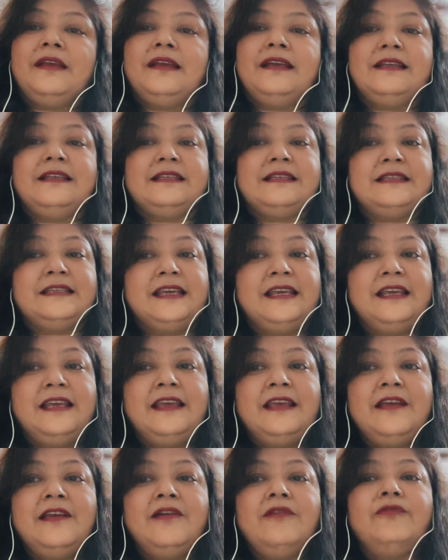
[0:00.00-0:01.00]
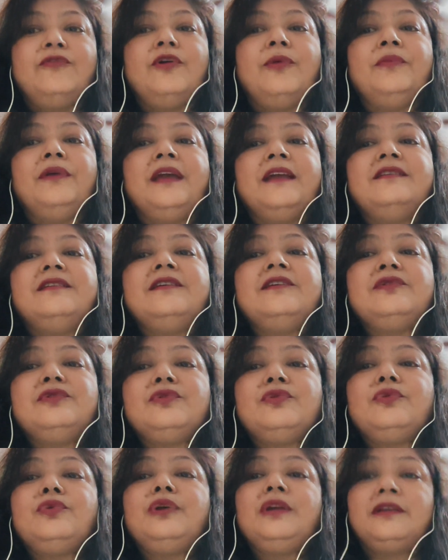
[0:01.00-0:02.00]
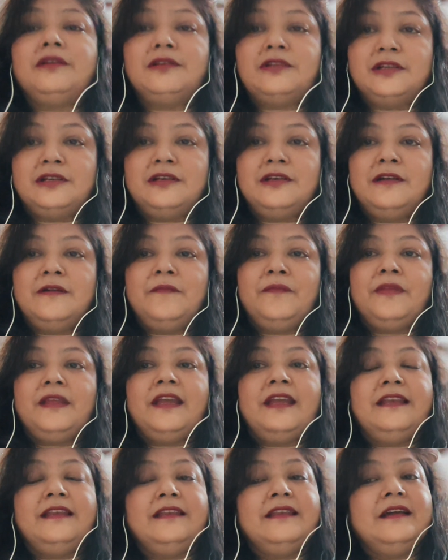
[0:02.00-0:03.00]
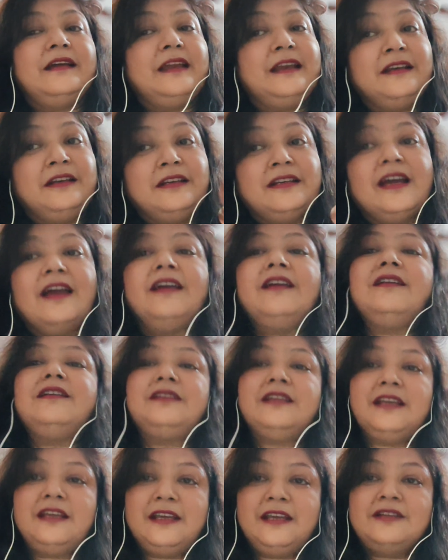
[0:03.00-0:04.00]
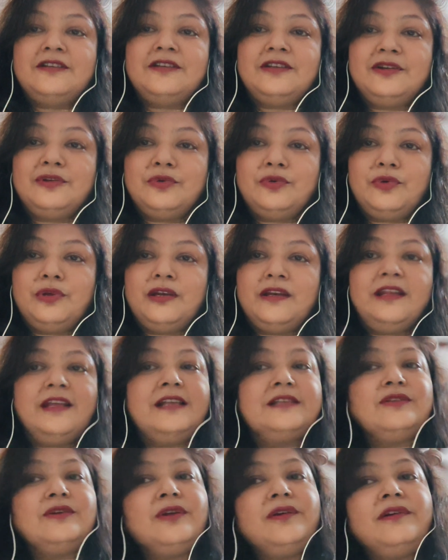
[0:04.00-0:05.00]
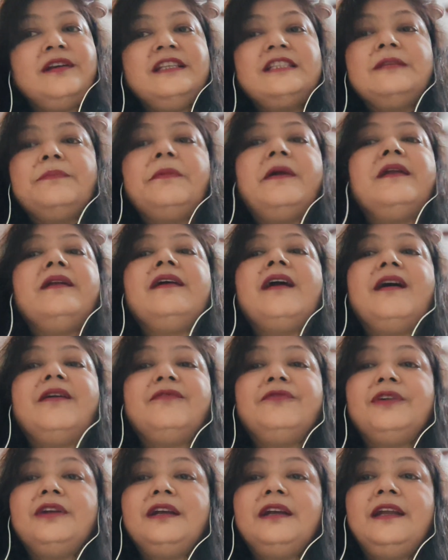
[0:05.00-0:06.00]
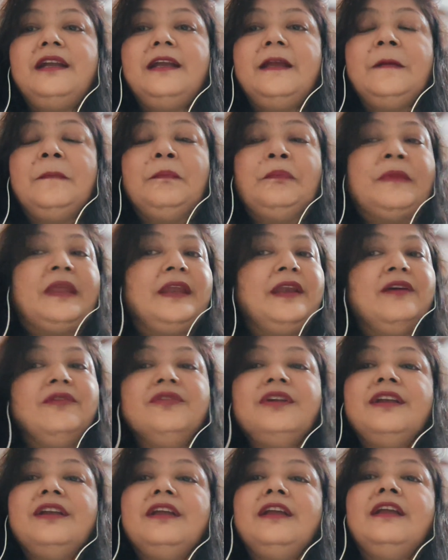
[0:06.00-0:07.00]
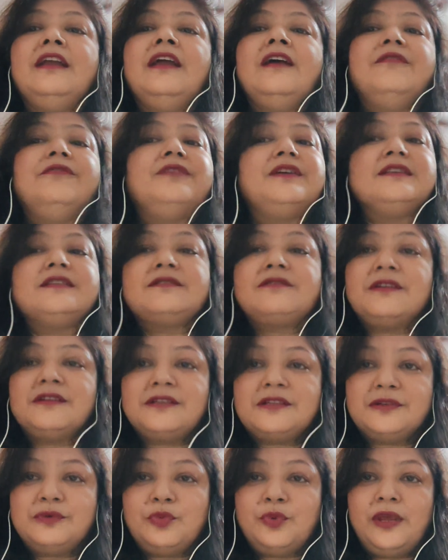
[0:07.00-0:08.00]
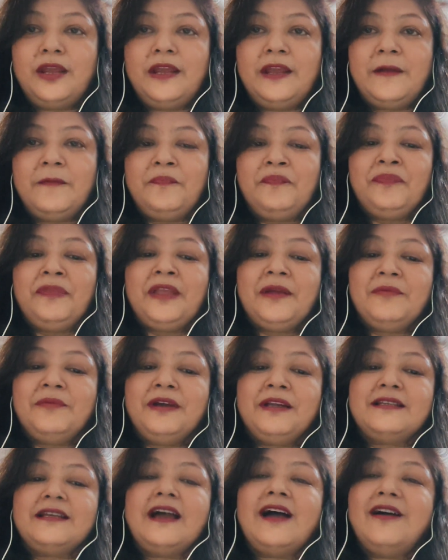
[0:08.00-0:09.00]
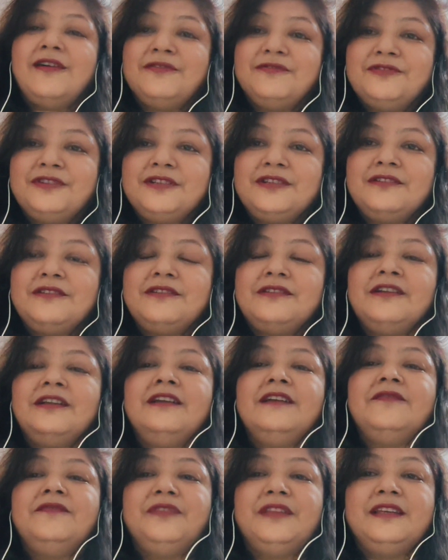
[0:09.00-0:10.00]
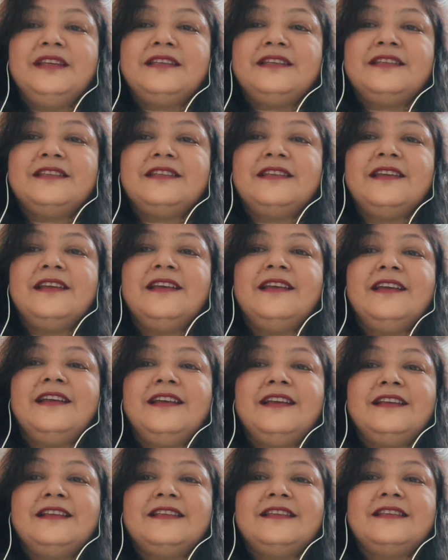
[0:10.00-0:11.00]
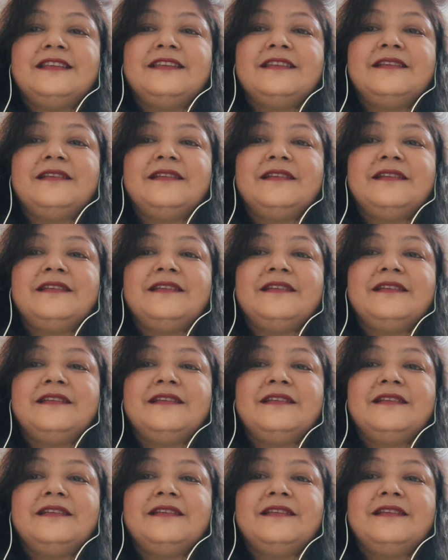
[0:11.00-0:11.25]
his day from getting ruined, in the entire day getting ruined. He has already spent half a day in a very frustrated way, but after this, his